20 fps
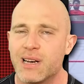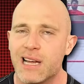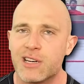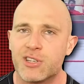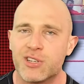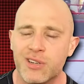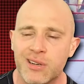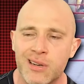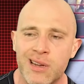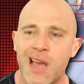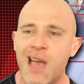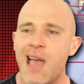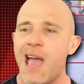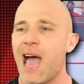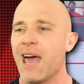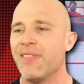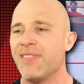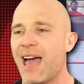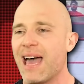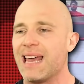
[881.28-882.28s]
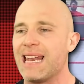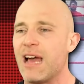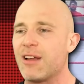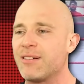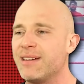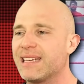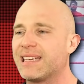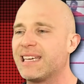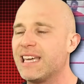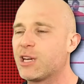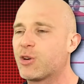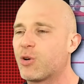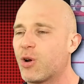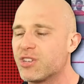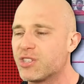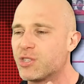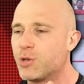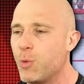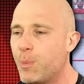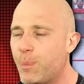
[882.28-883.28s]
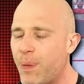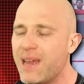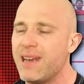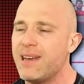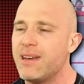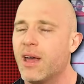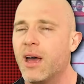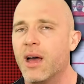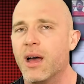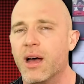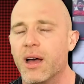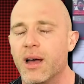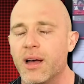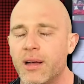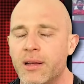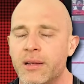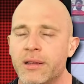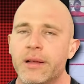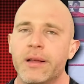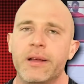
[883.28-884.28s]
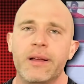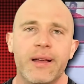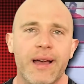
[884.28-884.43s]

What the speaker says: selection, and that allowed Nikki Cross to pin her.